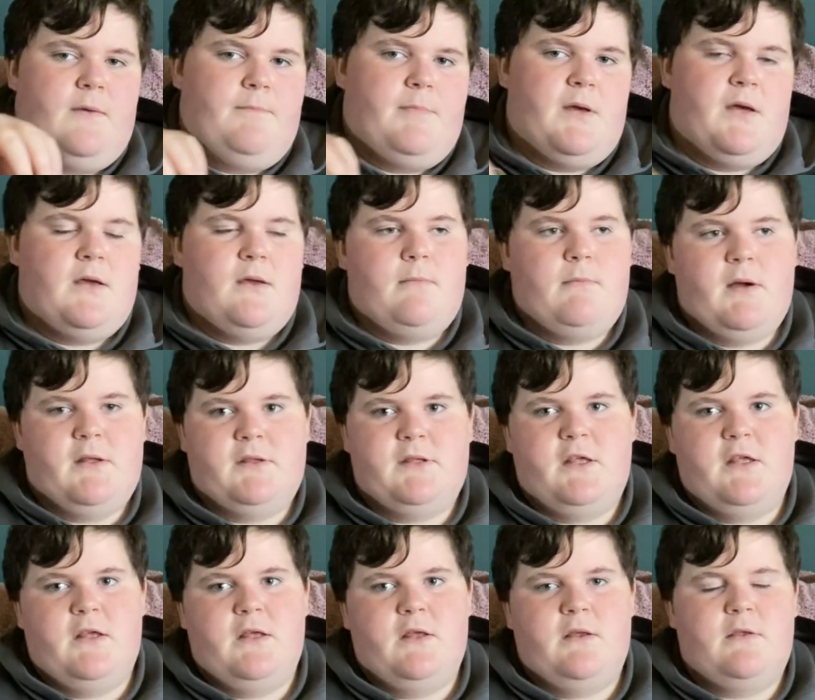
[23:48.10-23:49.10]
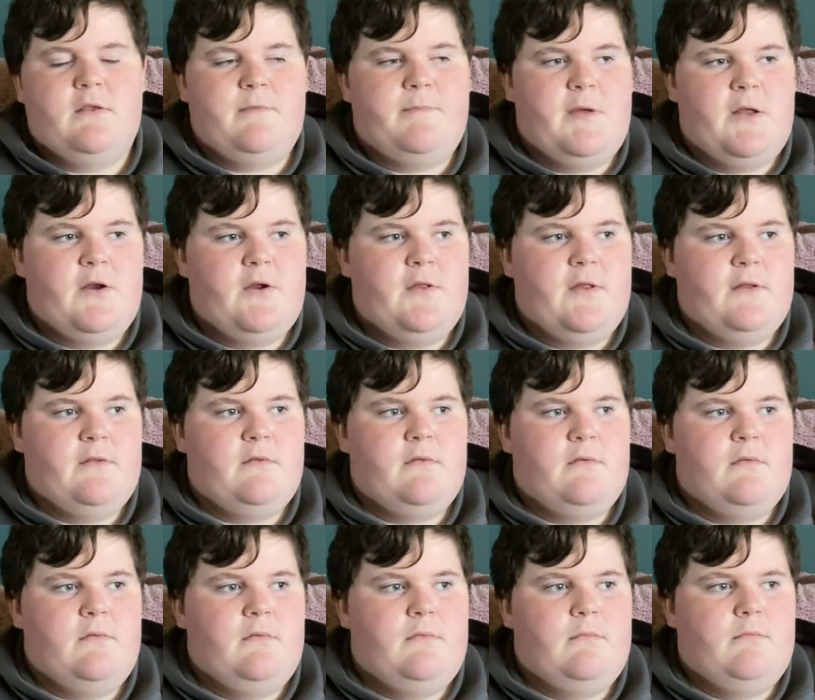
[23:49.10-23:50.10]
big musky spinner
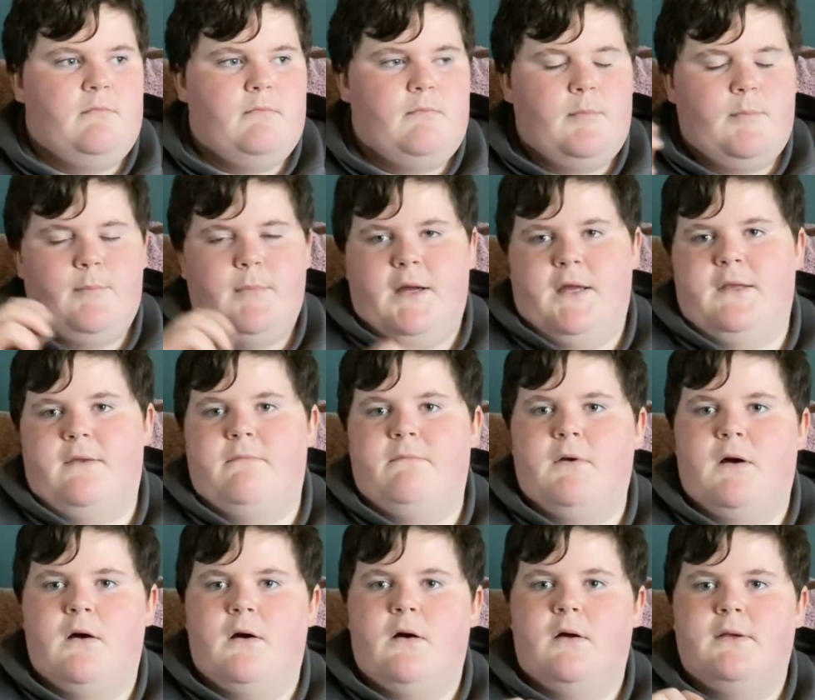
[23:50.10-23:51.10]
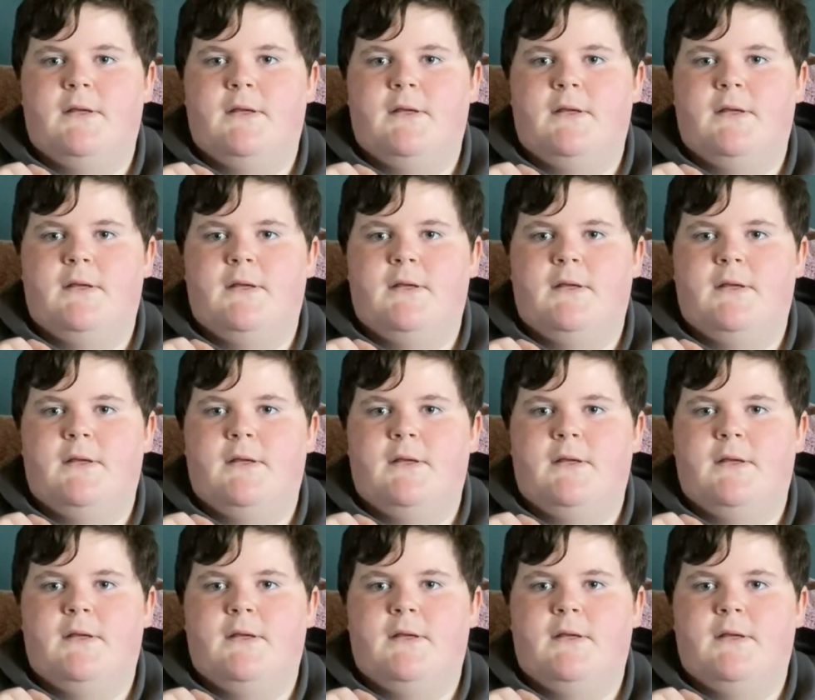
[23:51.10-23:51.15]
my uh,